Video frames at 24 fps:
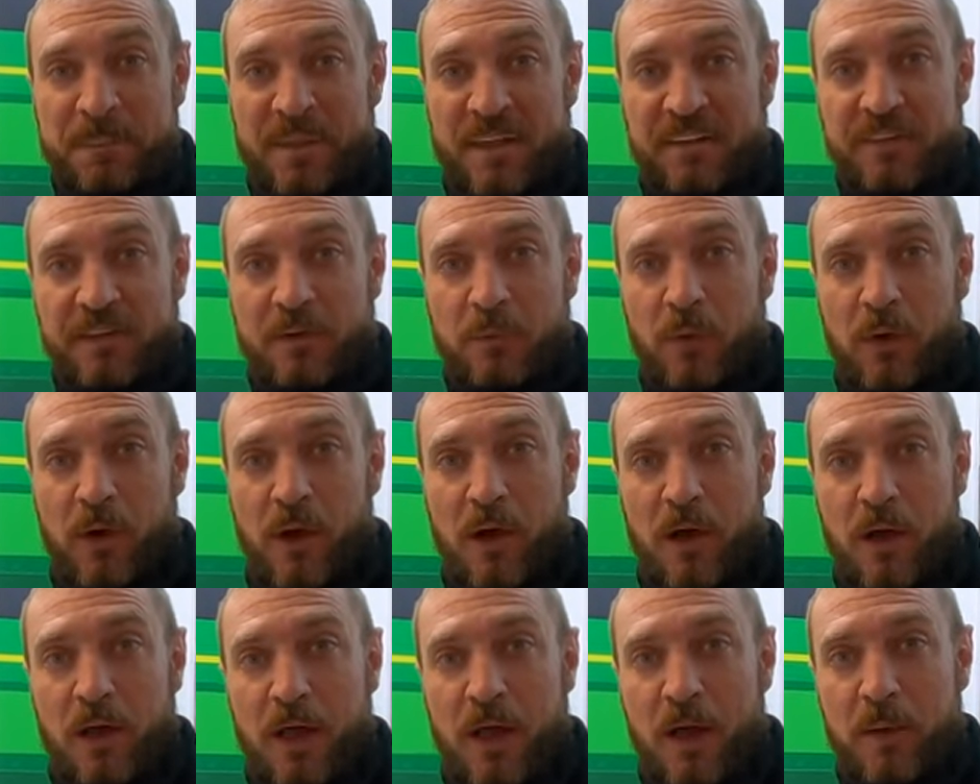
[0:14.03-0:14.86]
I think we're
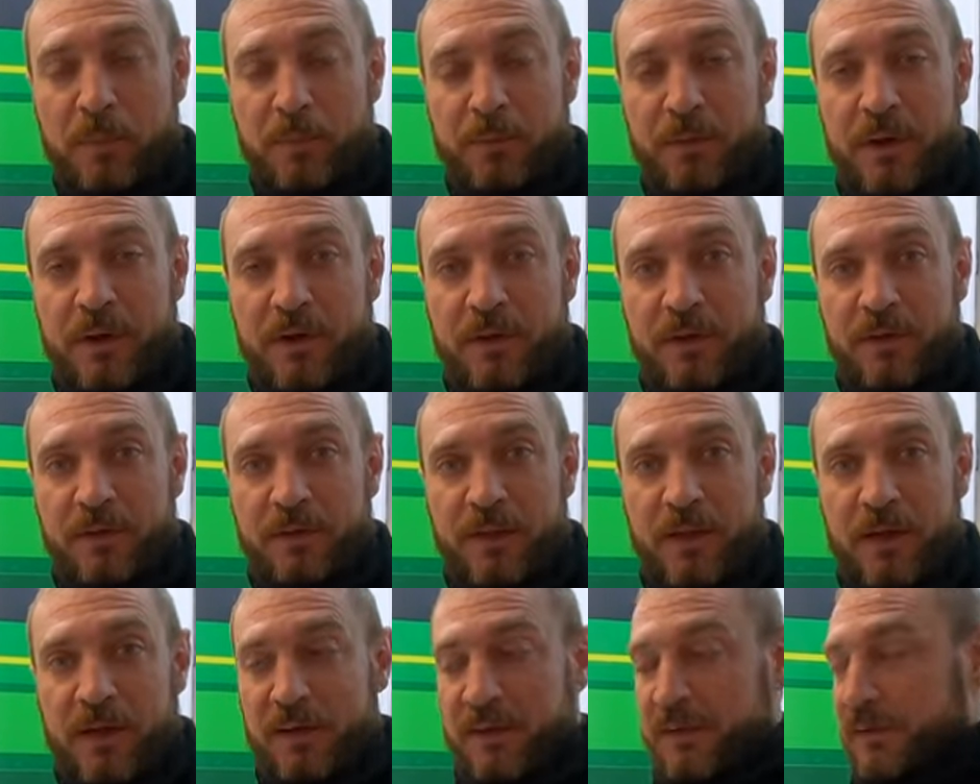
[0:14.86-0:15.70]
all operating
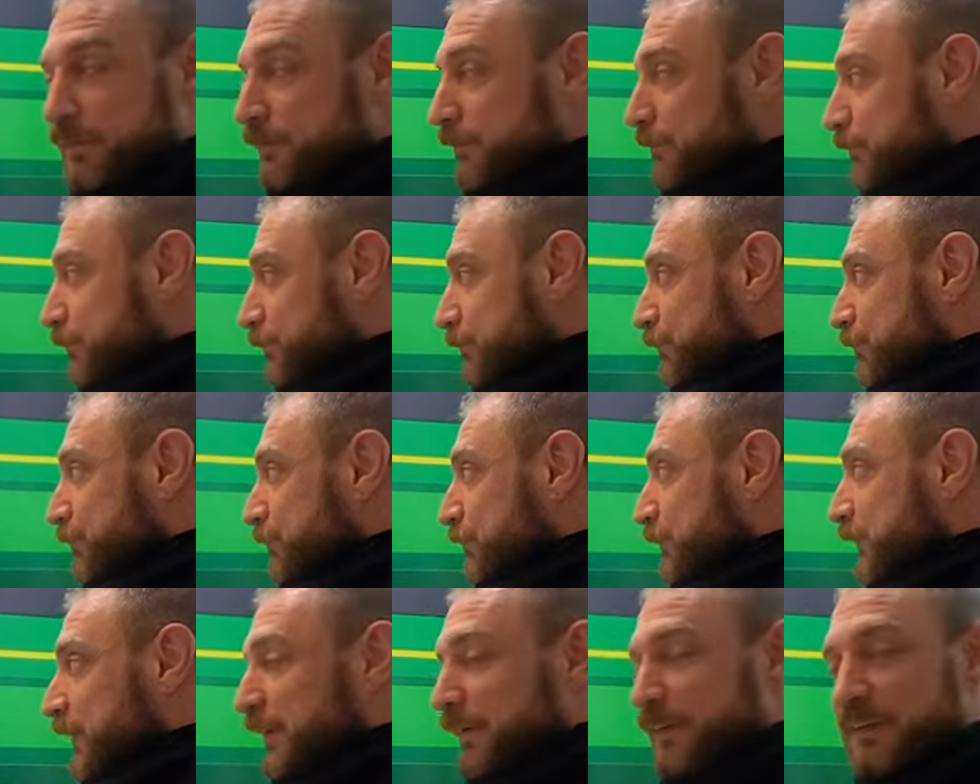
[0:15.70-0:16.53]
on like
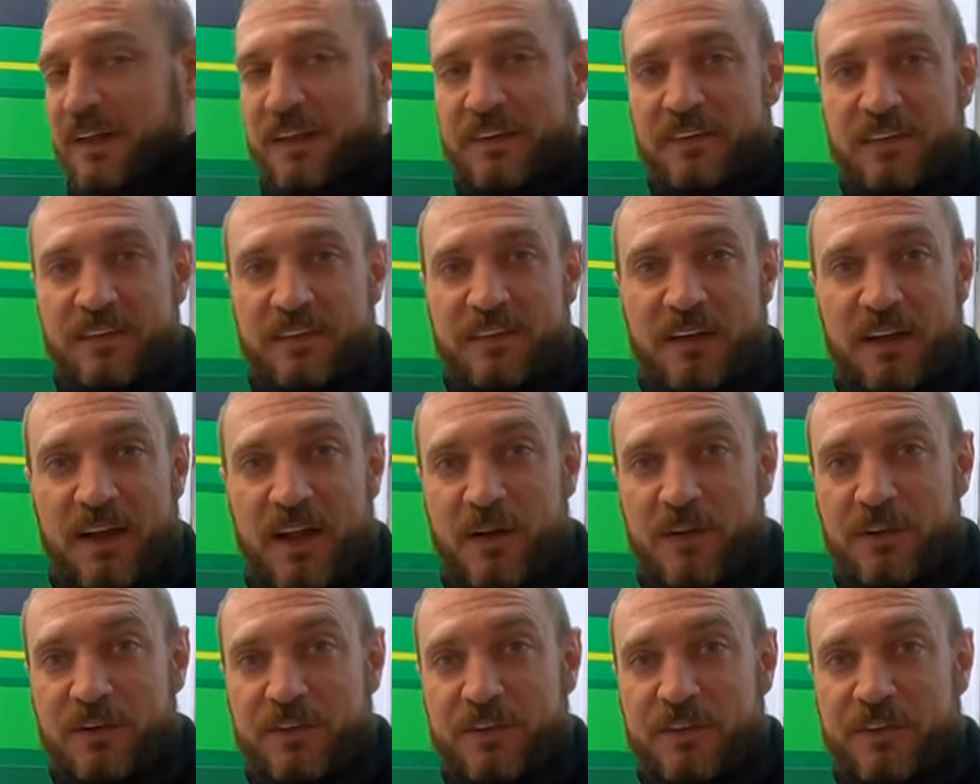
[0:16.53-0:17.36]
less than 10
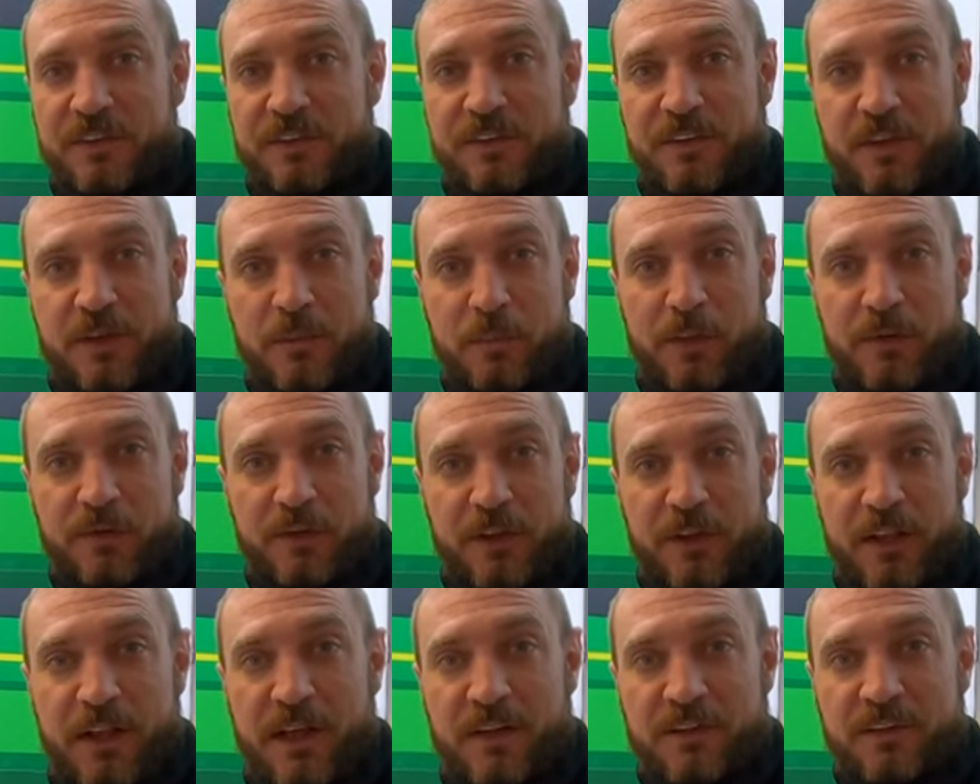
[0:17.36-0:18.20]
hours of sleep over
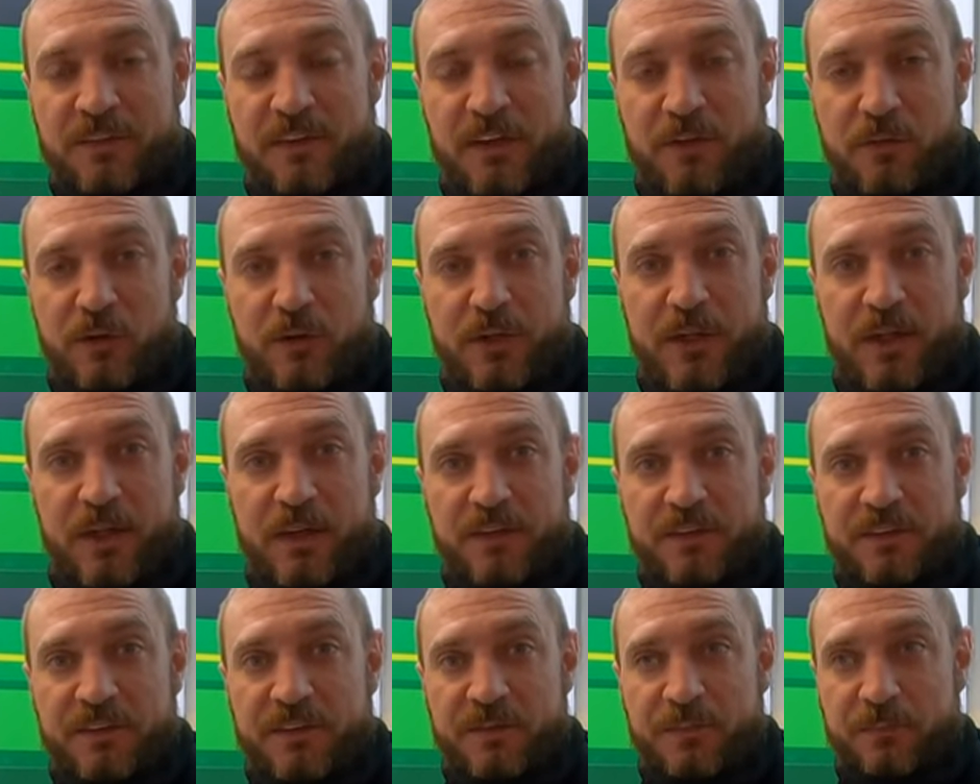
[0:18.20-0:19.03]
the last several
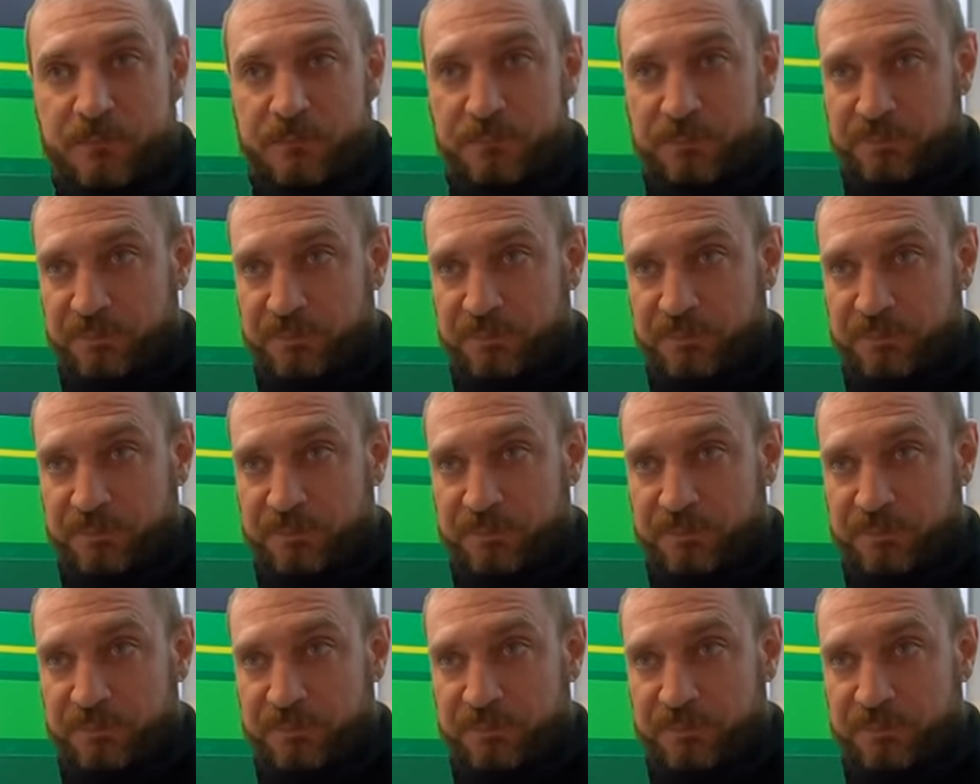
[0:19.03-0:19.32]
days.